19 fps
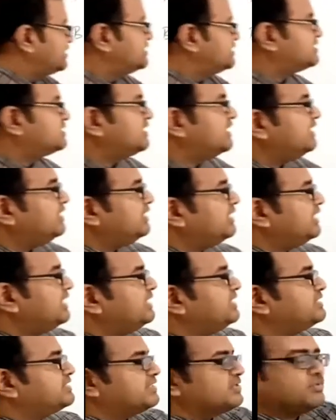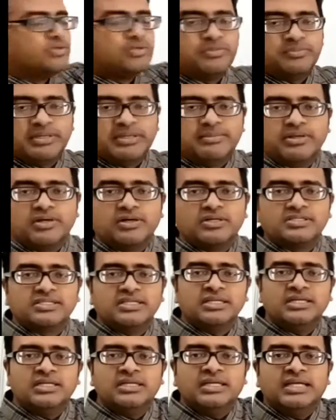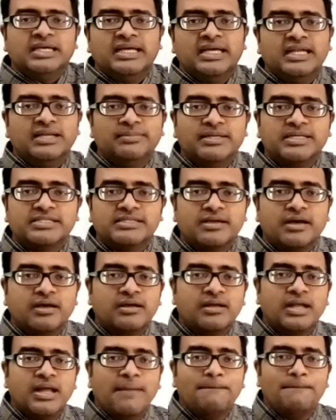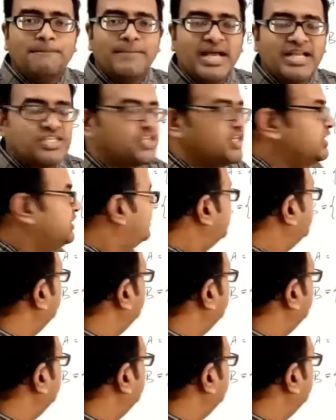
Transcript: just say A is equal to B because the elements are matching,